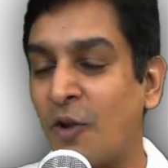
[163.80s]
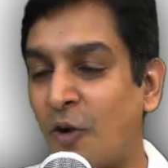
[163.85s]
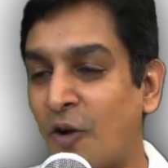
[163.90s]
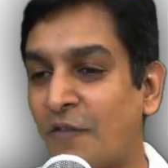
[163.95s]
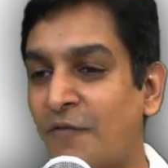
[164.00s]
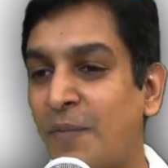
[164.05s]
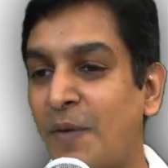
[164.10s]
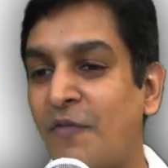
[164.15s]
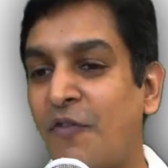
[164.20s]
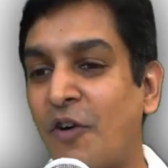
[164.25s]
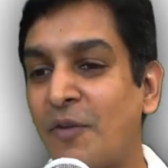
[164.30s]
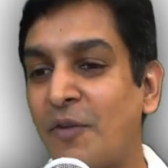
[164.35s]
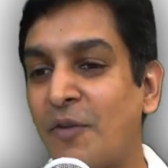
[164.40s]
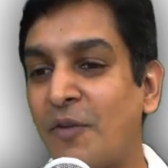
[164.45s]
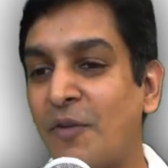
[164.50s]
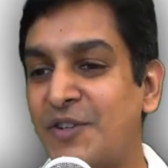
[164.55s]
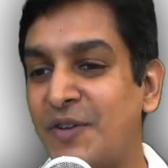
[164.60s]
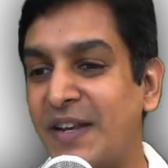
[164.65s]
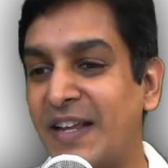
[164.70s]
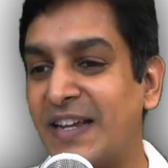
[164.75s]
a lot of
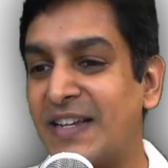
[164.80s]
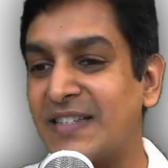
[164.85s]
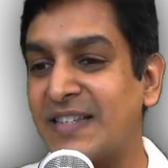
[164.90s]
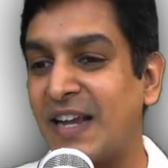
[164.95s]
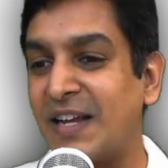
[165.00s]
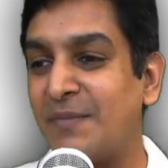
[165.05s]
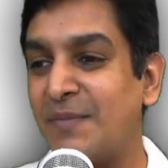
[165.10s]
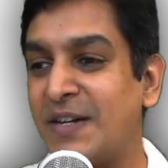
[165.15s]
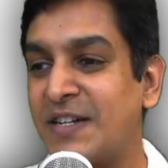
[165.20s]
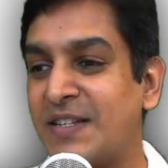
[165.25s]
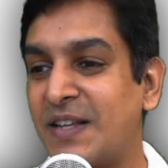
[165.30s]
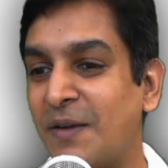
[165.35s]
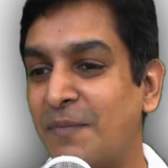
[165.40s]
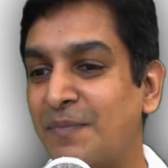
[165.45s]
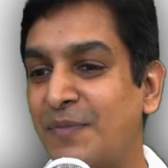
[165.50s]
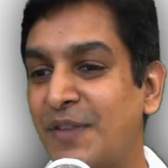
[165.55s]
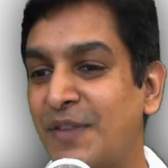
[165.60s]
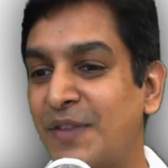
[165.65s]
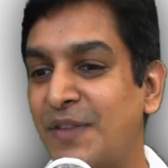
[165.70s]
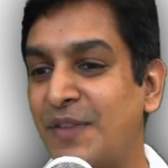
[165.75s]
performance tuning assignments
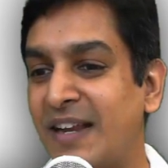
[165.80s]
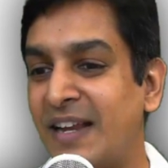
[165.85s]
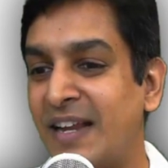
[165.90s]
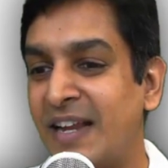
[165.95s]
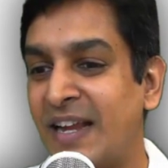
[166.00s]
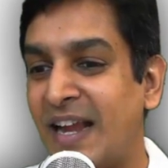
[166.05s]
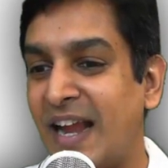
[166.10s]
up there.